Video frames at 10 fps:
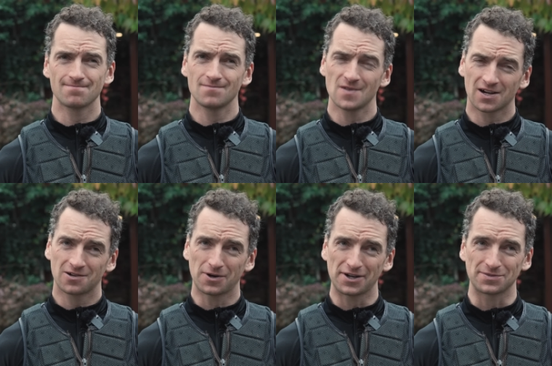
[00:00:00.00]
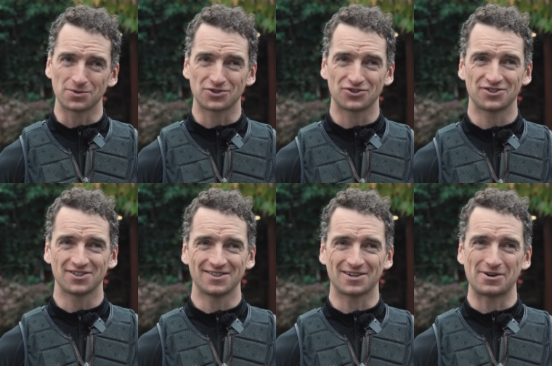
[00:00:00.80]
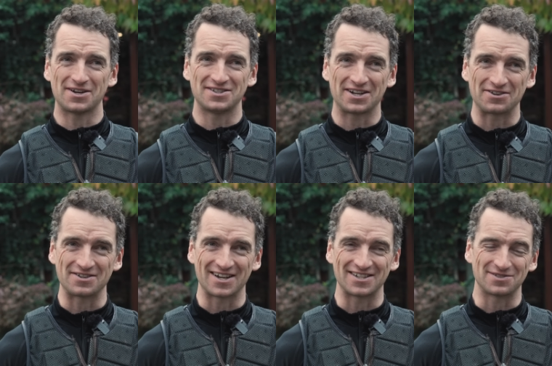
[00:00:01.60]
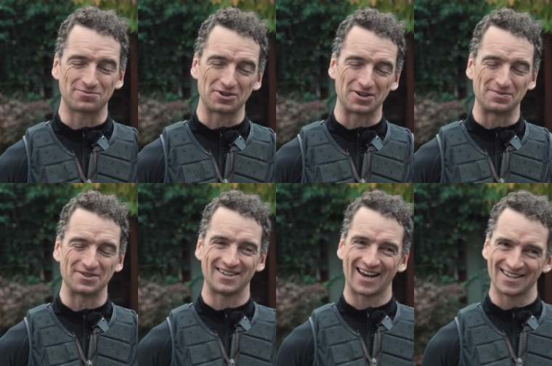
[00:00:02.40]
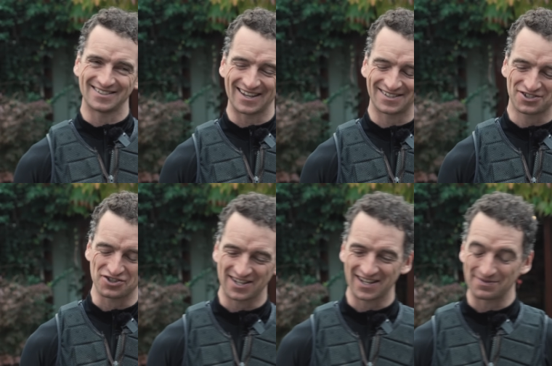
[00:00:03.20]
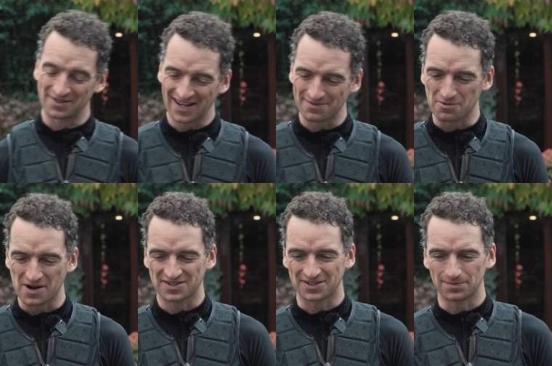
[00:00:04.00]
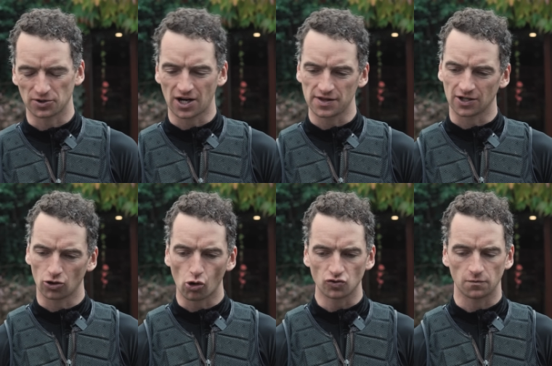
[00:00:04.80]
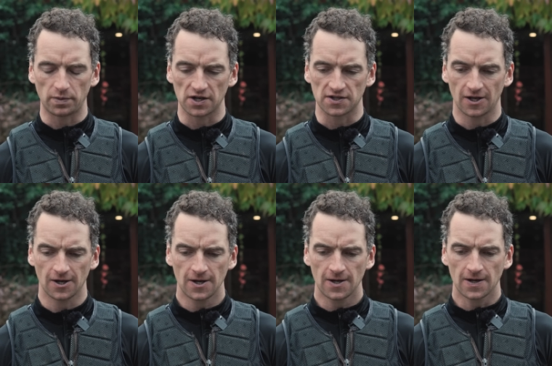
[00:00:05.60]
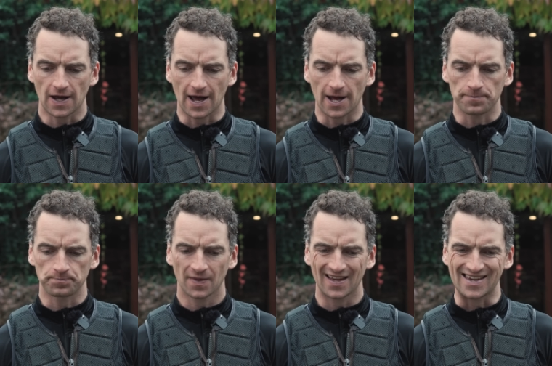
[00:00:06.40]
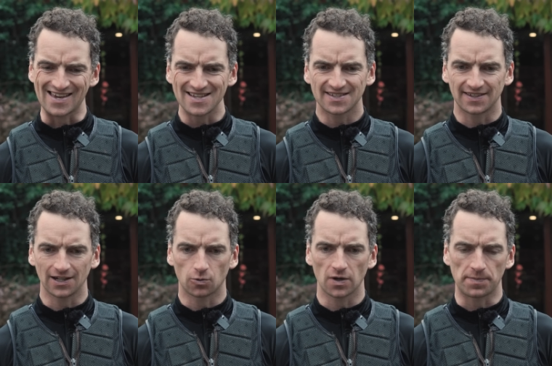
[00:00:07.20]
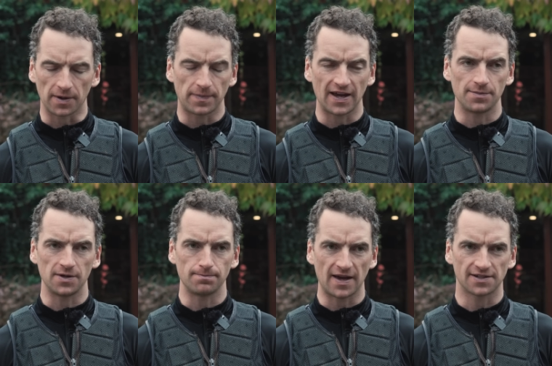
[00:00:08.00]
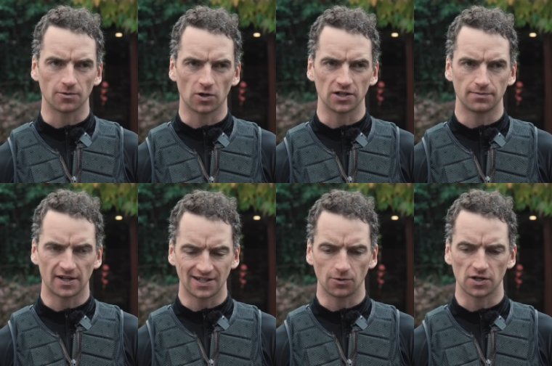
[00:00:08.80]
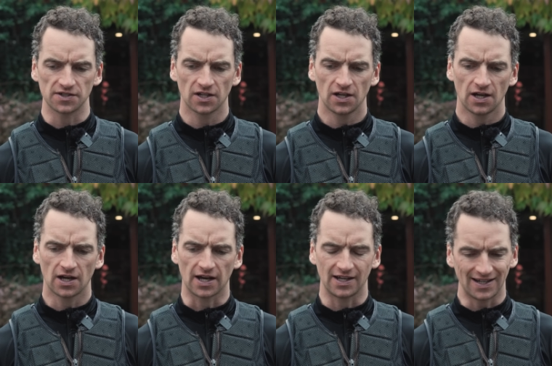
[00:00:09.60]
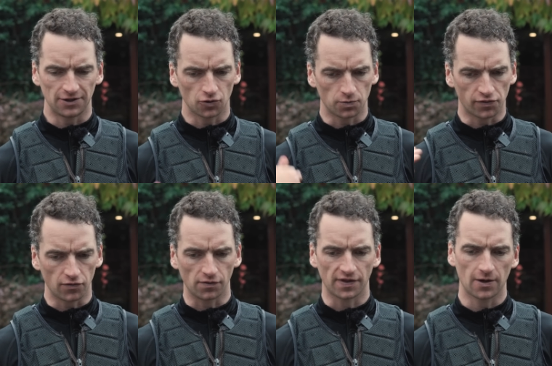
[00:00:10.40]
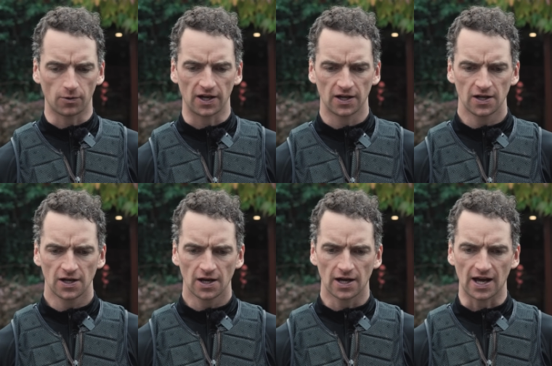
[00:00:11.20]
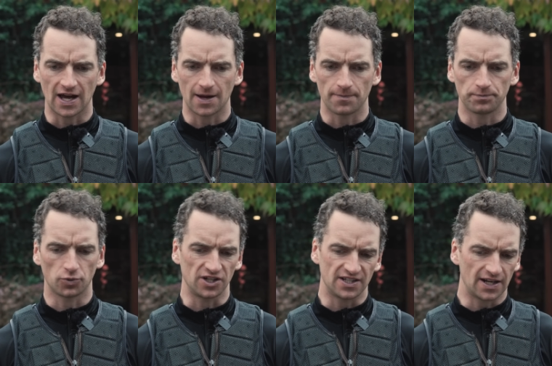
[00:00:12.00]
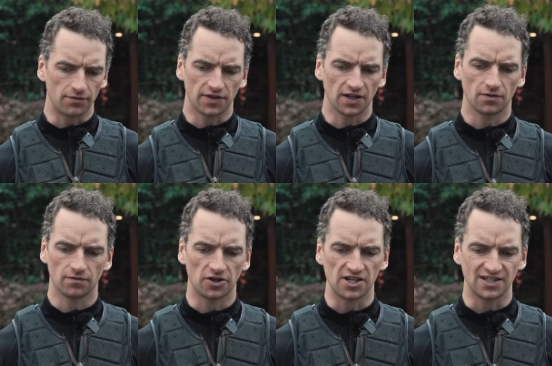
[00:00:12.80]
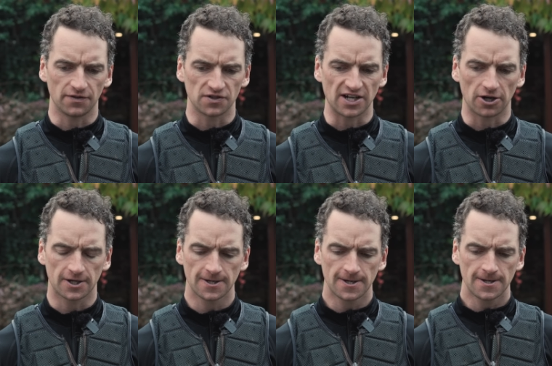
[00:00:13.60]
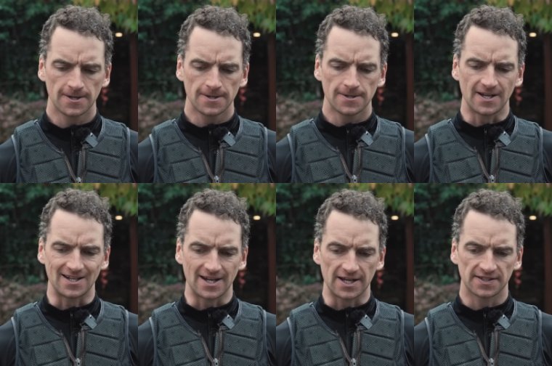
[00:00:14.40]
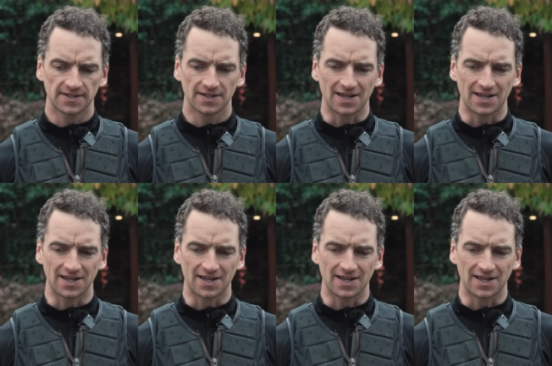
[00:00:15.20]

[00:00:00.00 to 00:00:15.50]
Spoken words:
Not quite as ignorant as his brother, but he has that streak in him, again, with Westerner. But I think loads of ability. He's still a big baby mentally wise. He'll need to improve that way. But he did everything very easily for Derek in Naas.